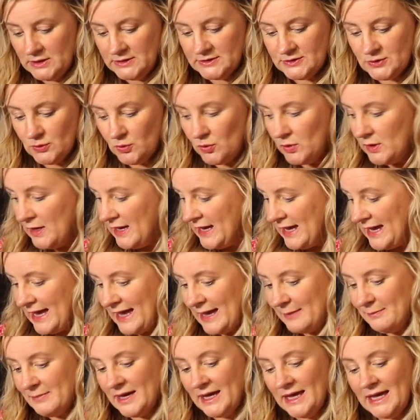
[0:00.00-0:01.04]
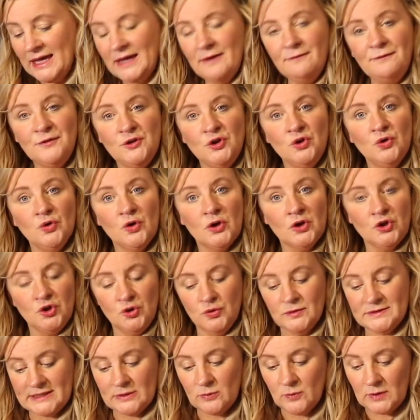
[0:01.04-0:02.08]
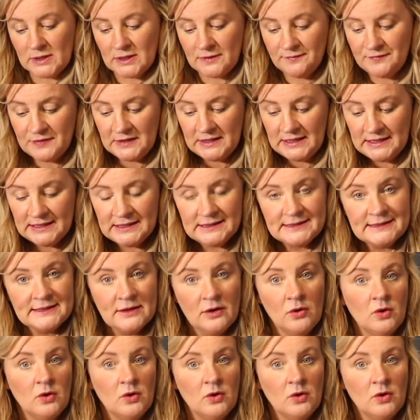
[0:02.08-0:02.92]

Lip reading: So if you are using one of these,